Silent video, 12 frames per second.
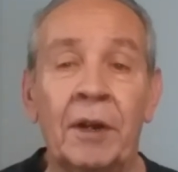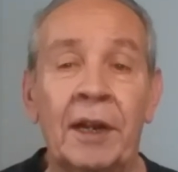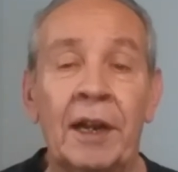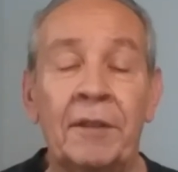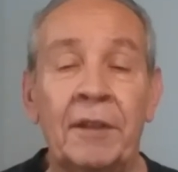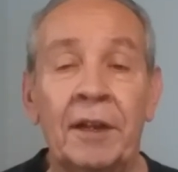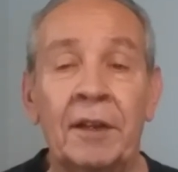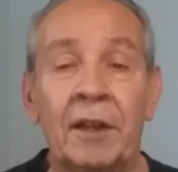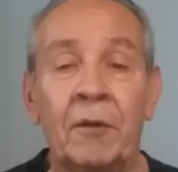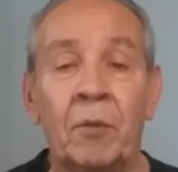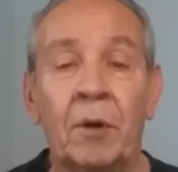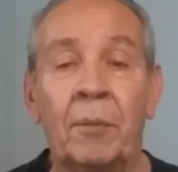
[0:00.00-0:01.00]
and I think
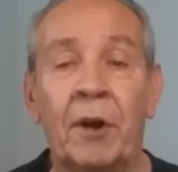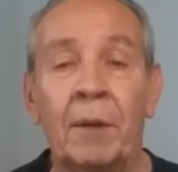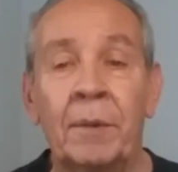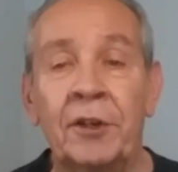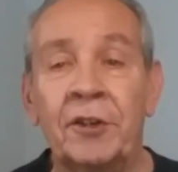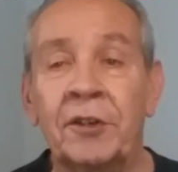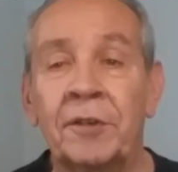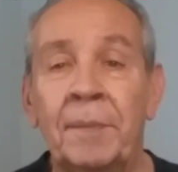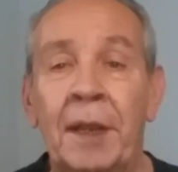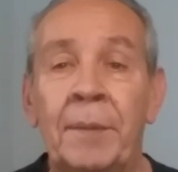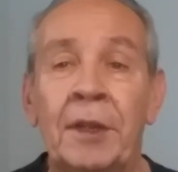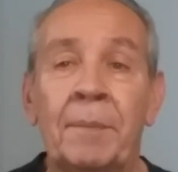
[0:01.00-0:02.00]
that we're probably just
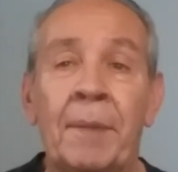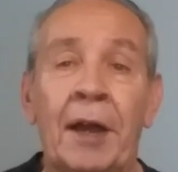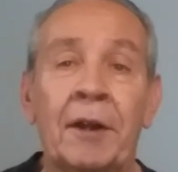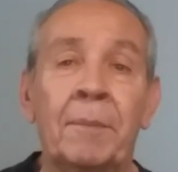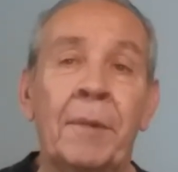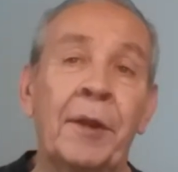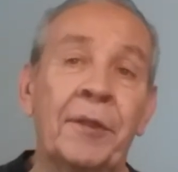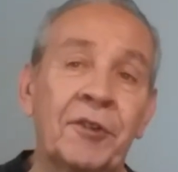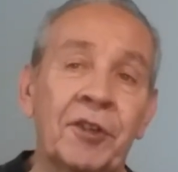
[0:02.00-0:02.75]
maybe about a month,